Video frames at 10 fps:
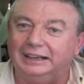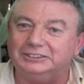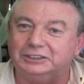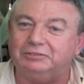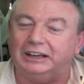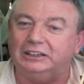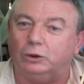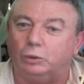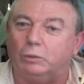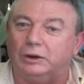to find
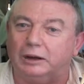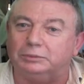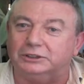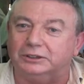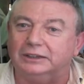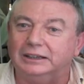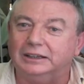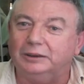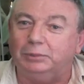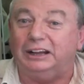out what we're up to.
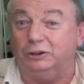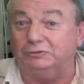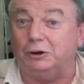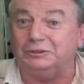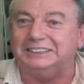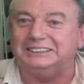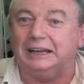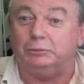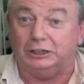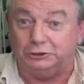But I look forward to the
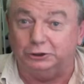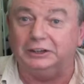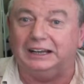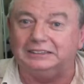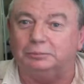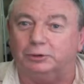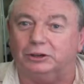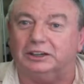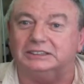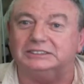time when I do get to
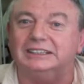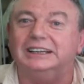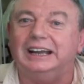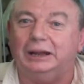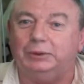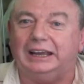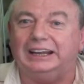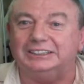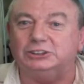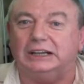Brookhurst and we
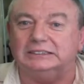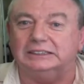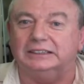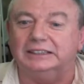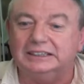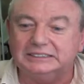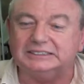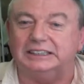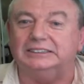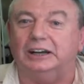get the chance to
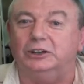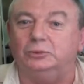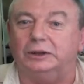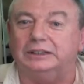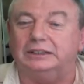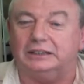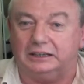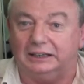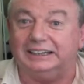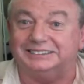sit down with
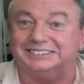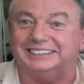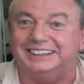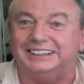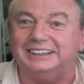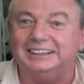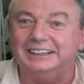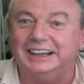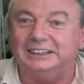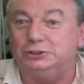collectors there
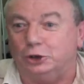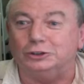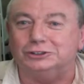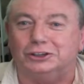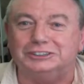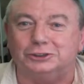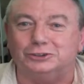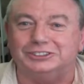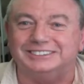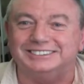and talk toy
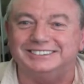soldiers.